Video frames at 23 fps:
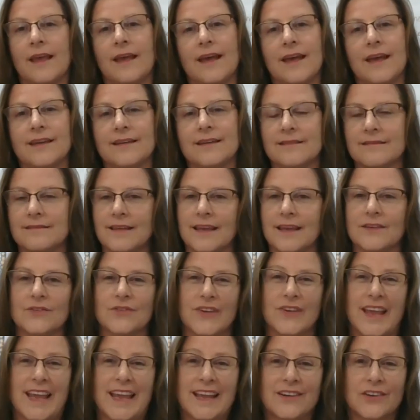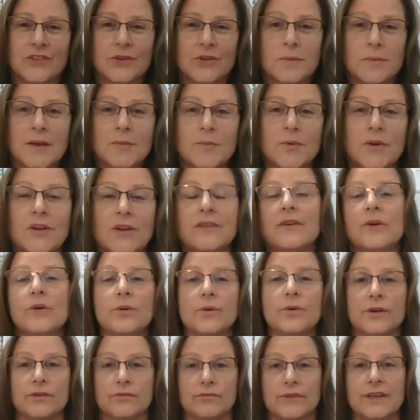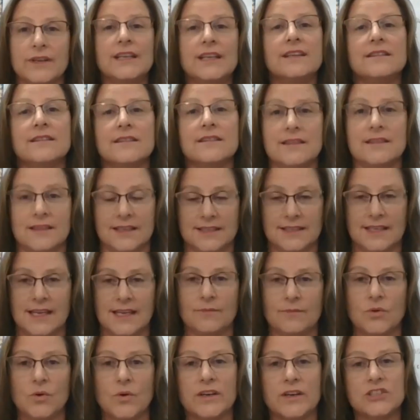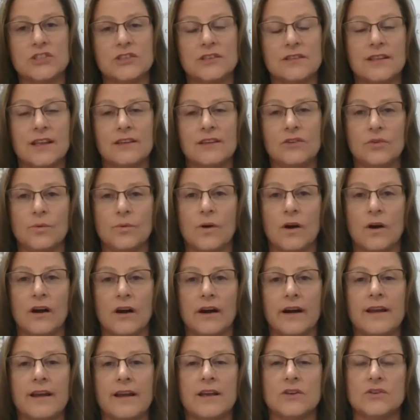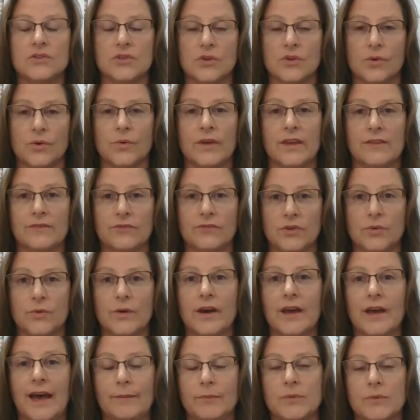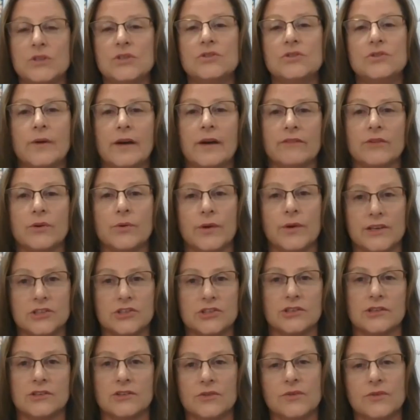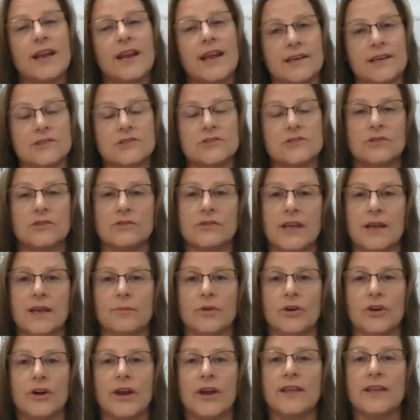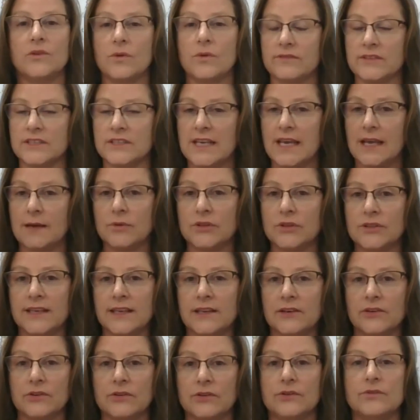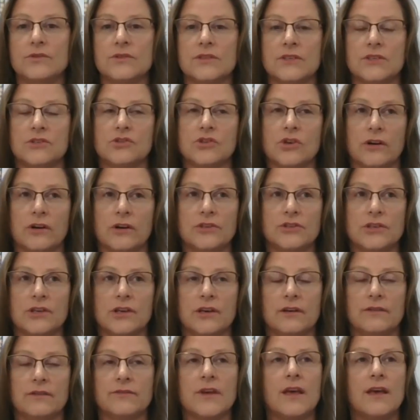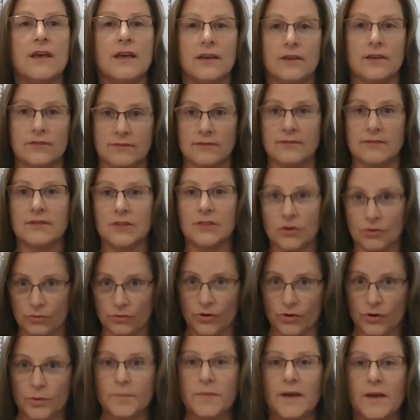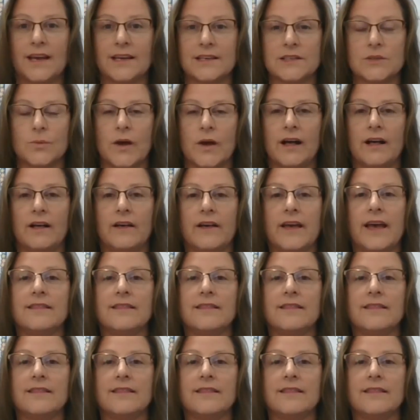I don't know, 8 other people who are reading the same question that you are. So if you happen to do have a question, you can ask your neighbor, and you have a table leader who's in charge of the group as well.